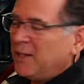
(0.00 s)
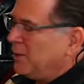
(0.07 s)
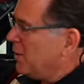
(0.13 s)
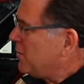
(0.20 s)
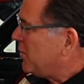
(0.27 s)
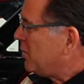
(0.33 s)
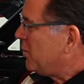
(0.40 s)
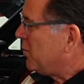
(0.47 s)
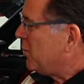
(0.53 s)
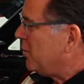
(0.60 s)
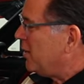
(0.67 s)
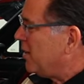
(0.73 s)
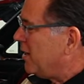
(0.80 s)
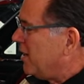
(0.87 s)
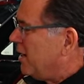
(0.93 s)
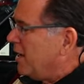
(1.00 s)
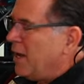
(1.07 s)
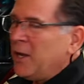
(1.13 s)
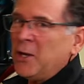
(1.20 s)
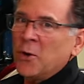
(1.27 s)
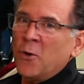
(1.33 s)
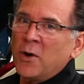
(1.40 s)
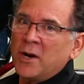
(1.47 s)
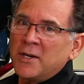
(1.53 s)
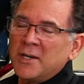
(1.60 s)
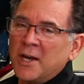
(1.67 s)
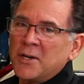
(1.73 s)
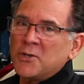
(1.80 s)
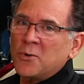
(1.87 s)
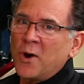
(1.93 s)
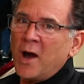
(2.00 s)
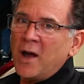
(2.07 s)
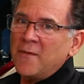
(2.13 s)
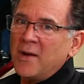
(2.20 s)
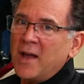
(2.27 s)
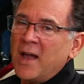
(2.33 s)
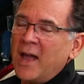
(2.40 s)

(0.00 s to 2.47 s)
listen to it, and go on a test drive.